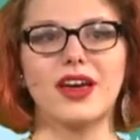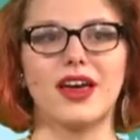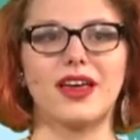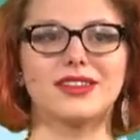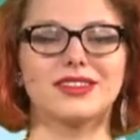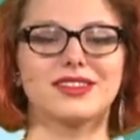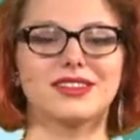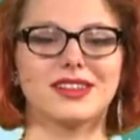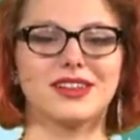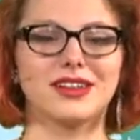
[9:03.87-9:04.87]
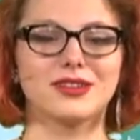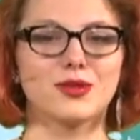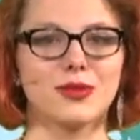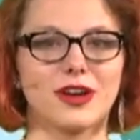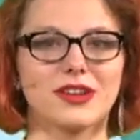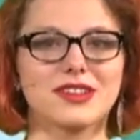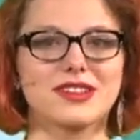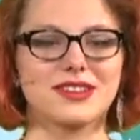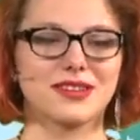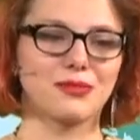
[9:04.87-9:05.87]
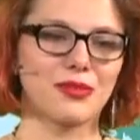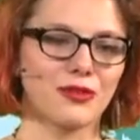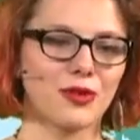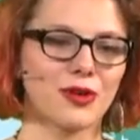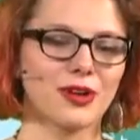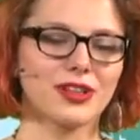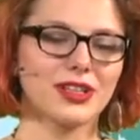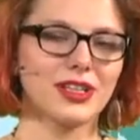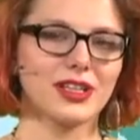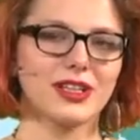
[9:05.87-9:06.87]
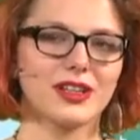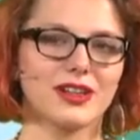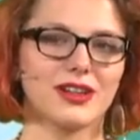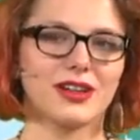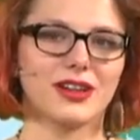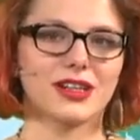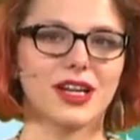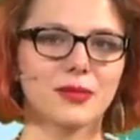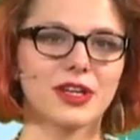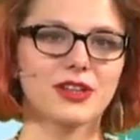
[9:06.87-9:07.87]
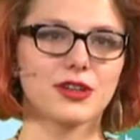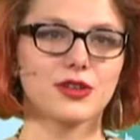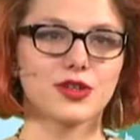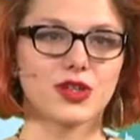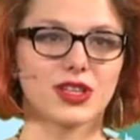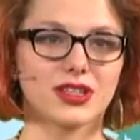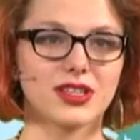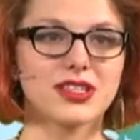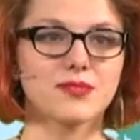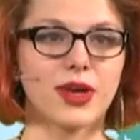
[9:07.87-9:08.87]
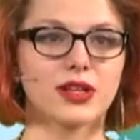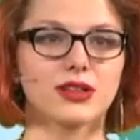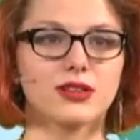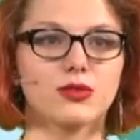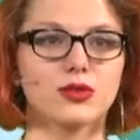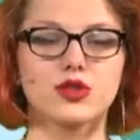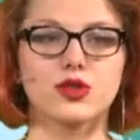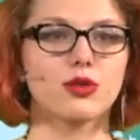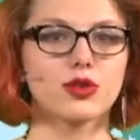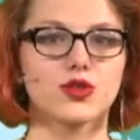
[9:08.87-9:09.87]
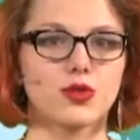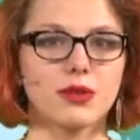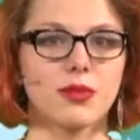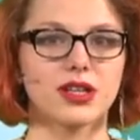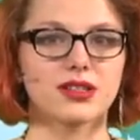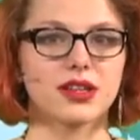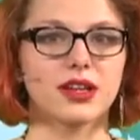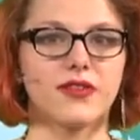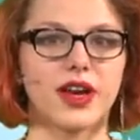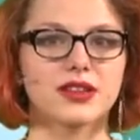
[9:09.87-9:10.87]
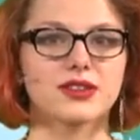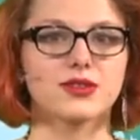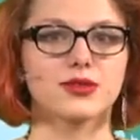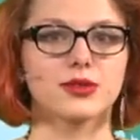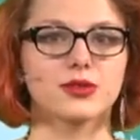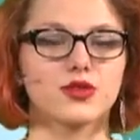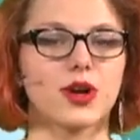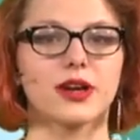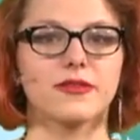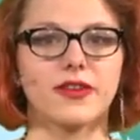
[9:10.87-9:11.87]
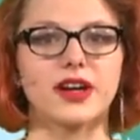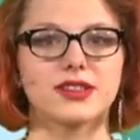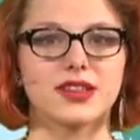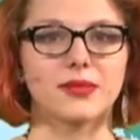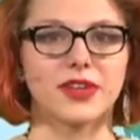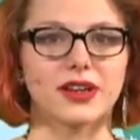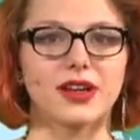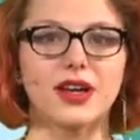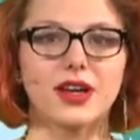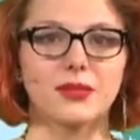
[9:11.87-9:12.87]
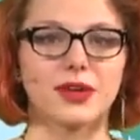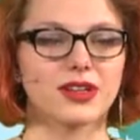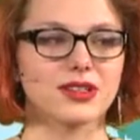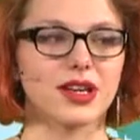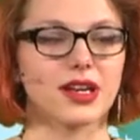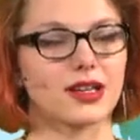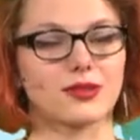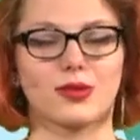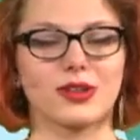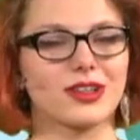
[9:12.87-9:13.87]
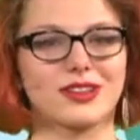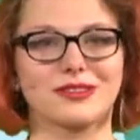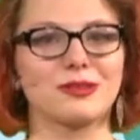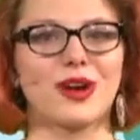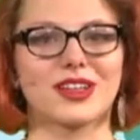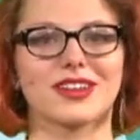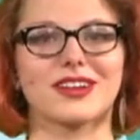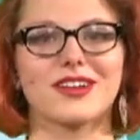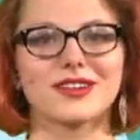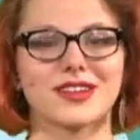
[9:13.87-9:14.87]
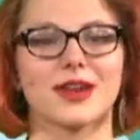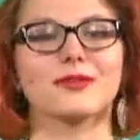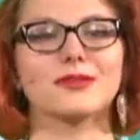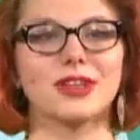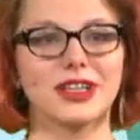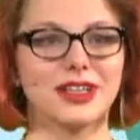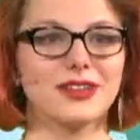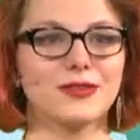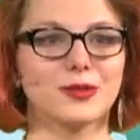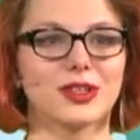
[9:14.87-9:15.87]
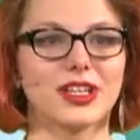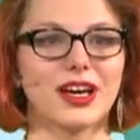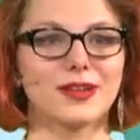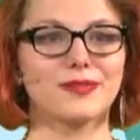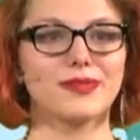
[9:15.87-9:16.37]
And to be honest, before coming here, you should at least spend two or three months in advance to try and find something, because I got quite a hard time with that.